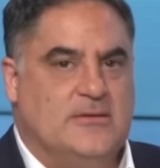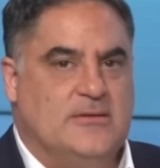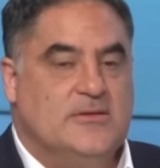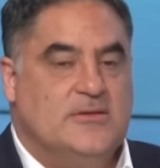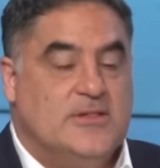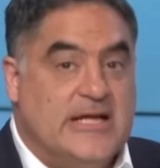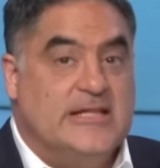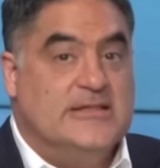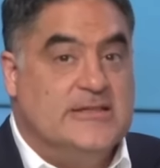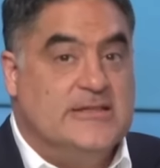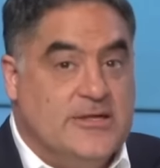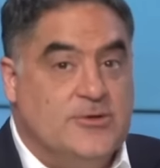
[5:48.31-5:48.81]

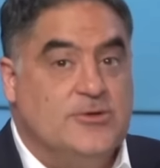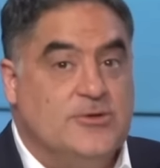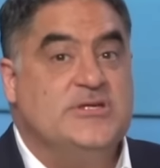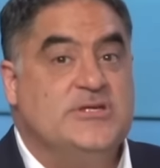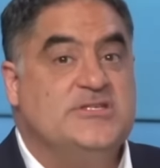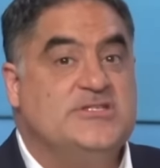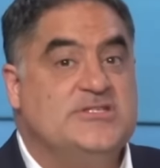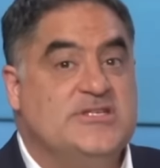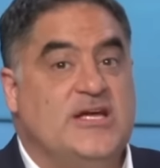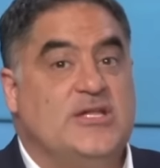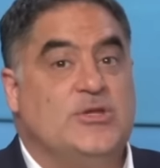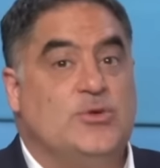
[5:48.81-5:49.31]
Like literally
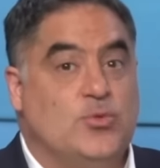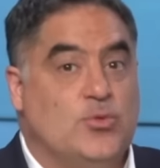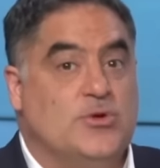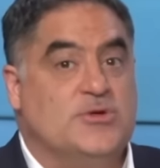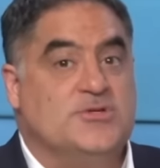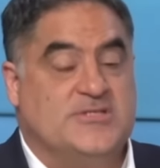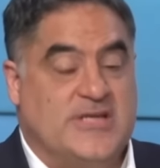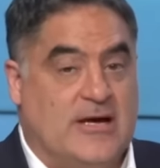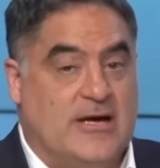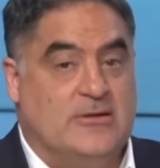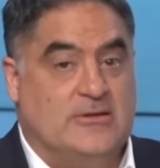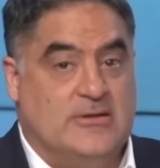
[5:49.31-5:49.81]
saying the
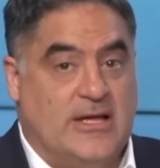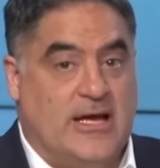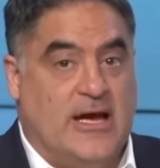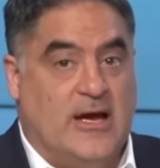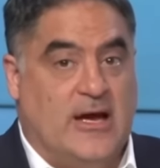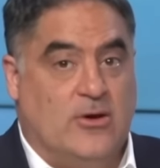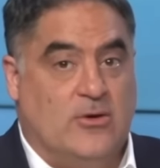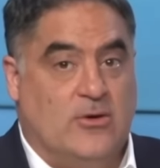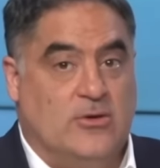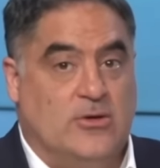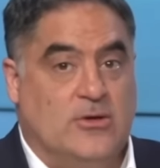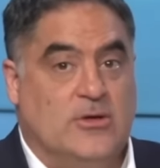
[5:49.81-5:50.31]
words out
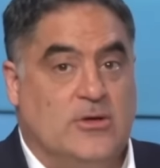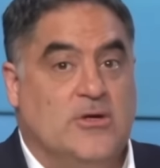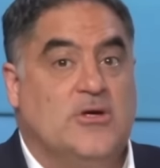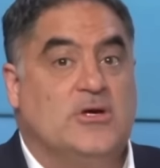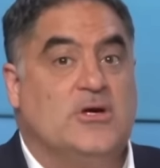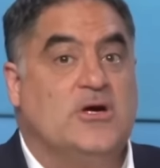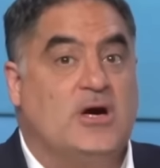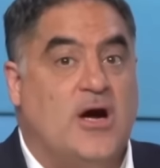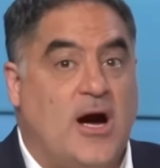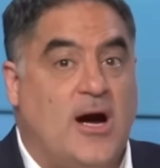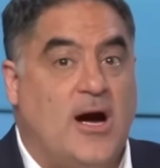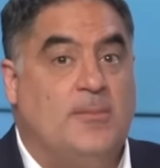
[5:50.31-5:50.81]
loud,
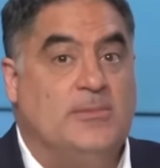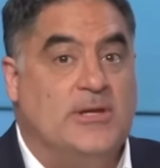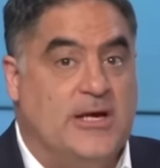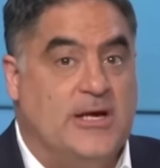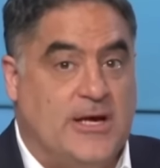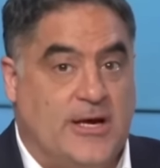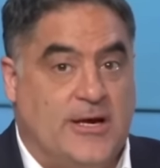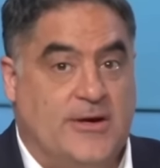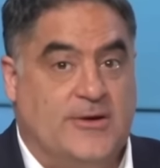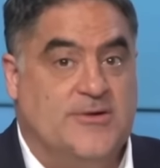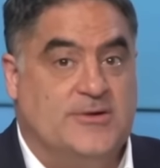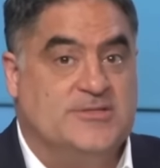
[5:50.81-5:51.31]
Kamala
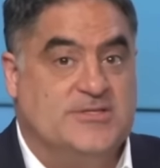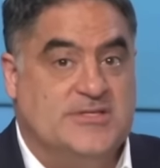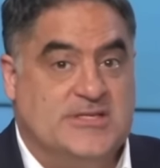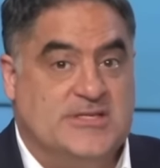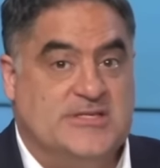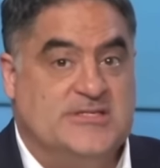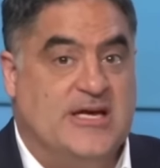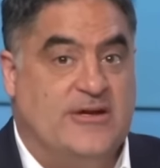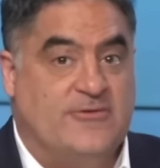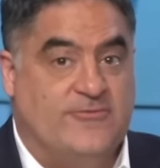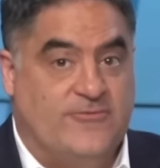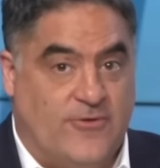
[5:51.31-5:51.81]
Harris
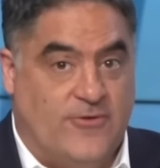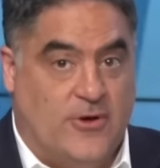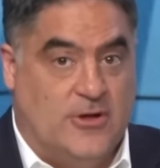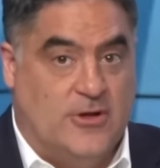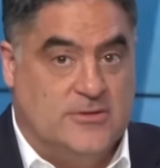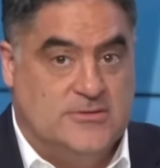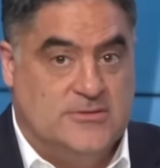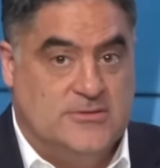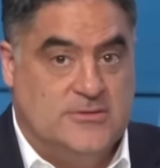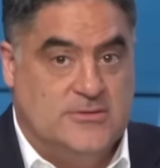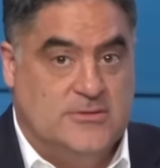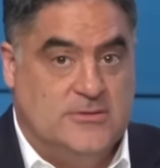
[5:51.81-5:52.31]
is at
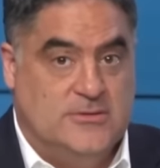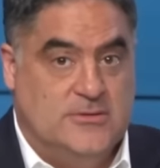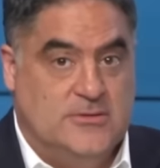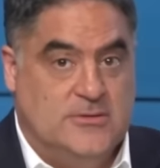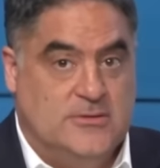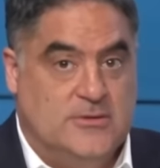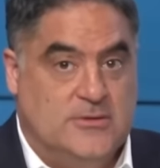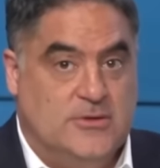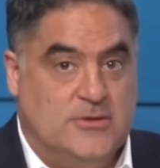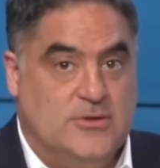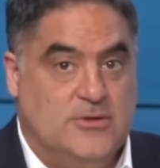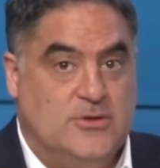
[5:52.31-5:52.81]
fault.
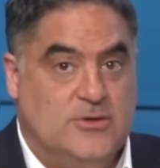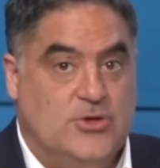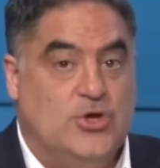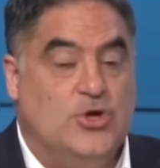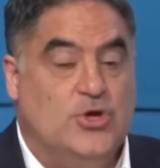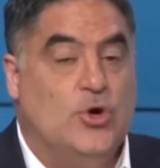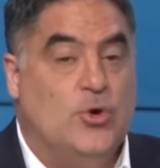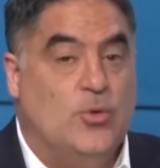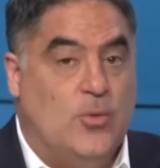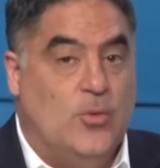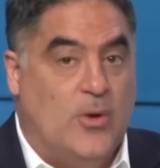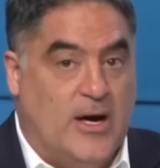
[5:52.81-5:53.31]
You
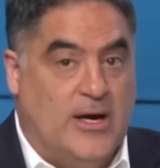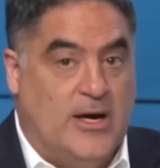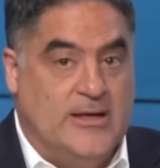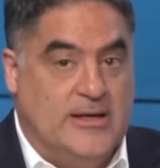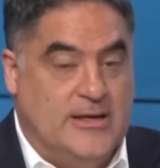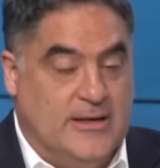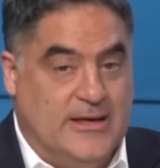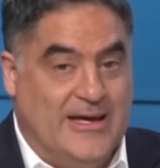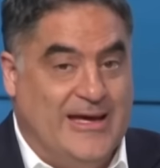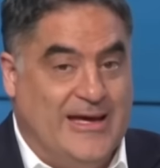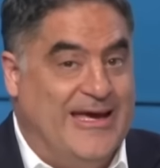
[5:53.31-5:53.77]
know why?